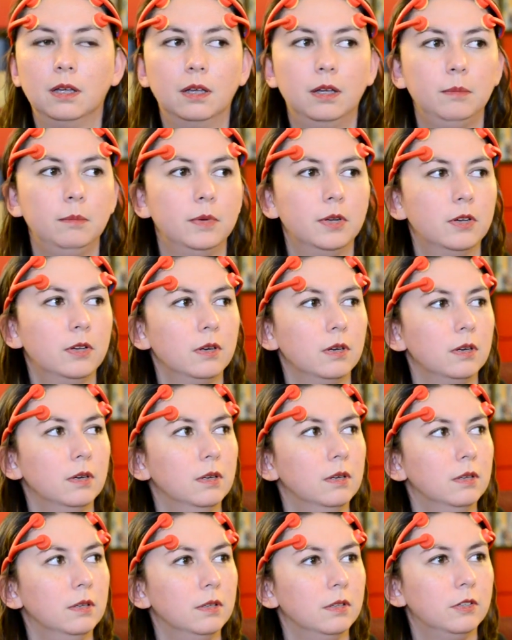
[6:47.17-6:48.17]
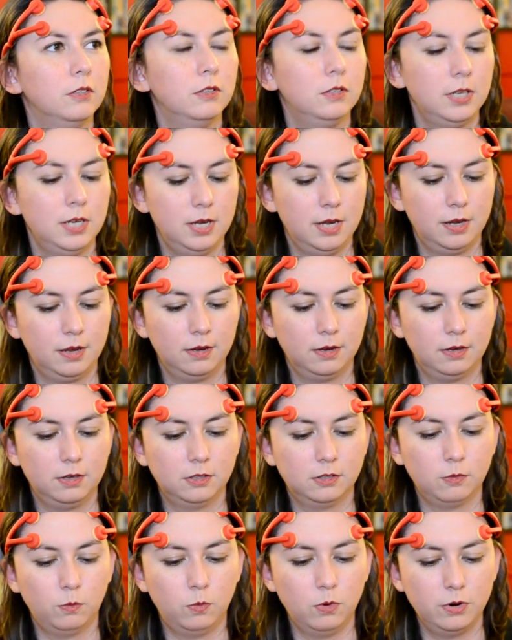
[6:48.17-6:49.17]
I'm not seeing,
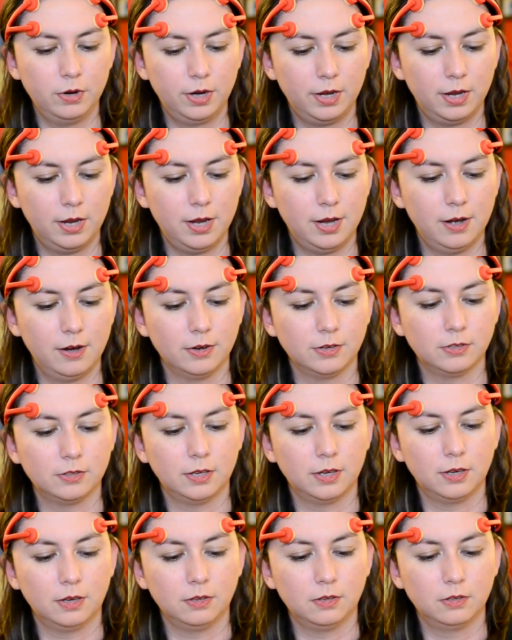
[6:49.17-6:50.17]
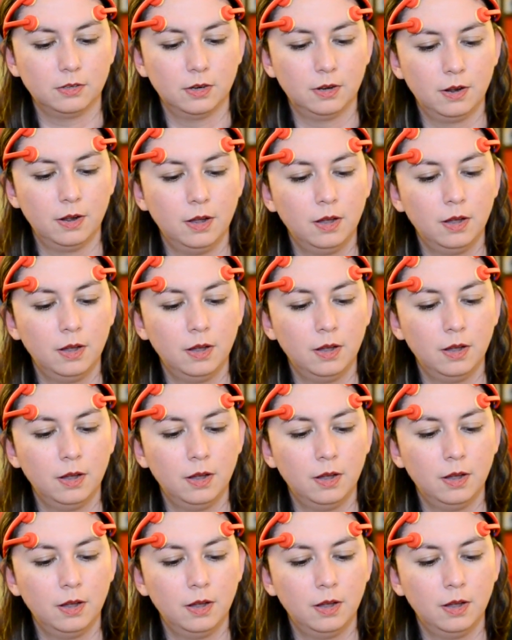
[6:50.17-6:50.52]
because the warning here says,